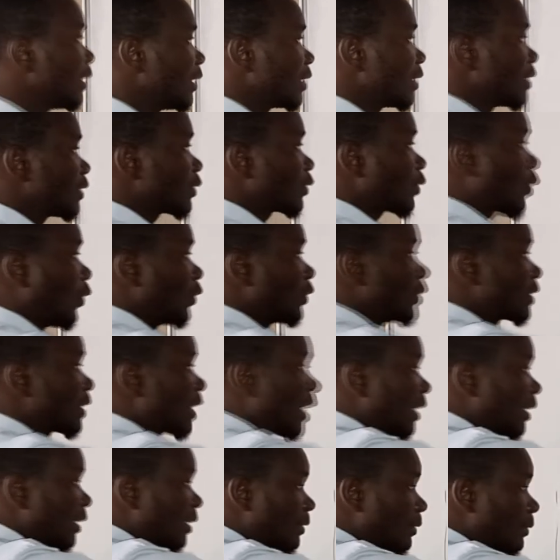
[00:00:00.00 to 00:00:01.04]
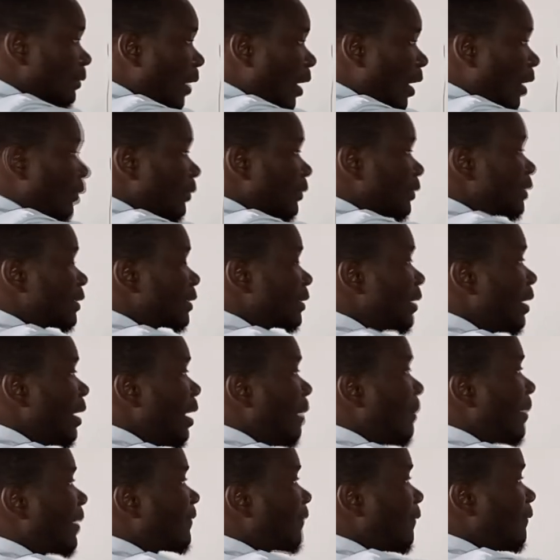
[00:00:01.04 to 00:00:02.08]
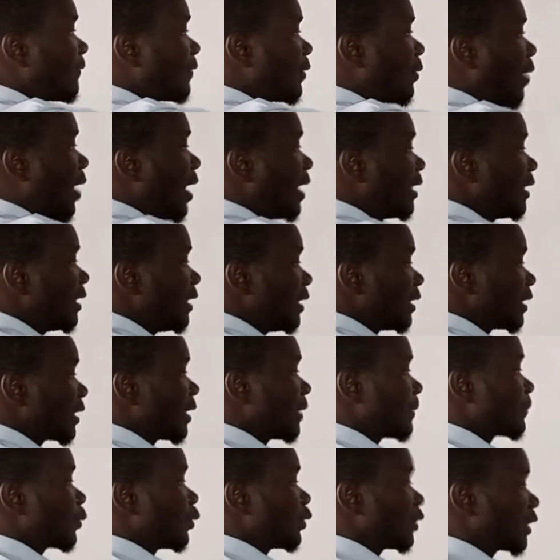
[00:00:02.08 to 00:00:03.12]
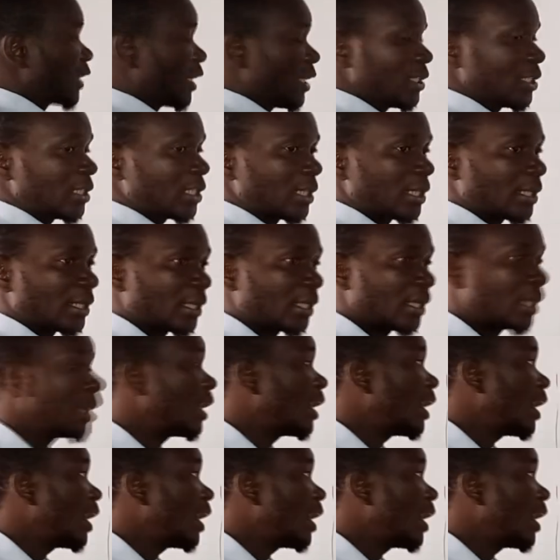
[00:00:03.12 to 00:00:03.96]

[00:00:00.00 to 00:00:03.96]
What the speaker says: It is constant throughout. But for vy, it keeps on changing